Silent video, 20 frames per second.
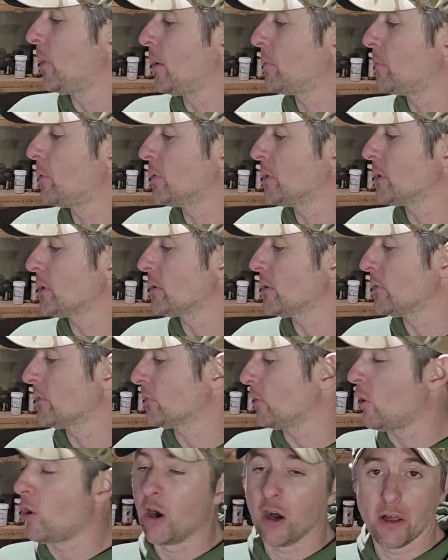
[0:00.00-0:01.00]
by putting
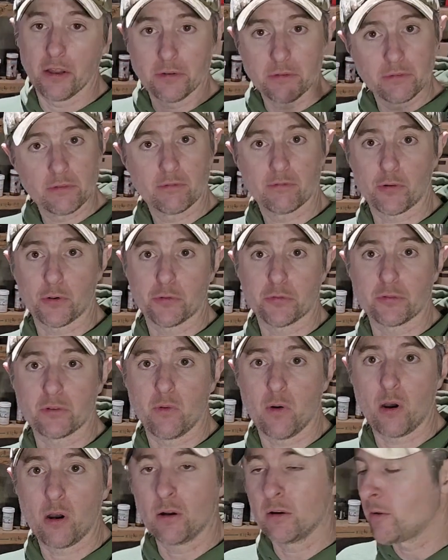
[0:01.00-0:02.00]
this on, first
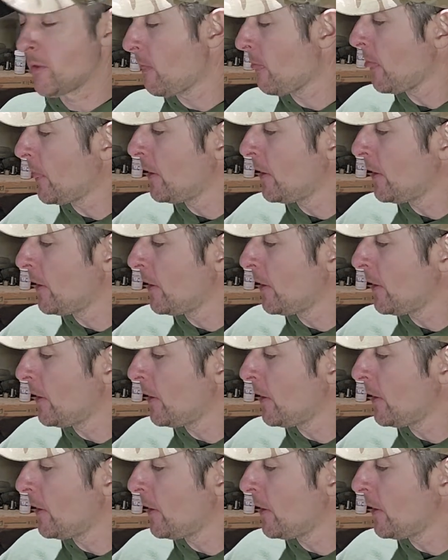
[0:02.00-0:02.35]
of all?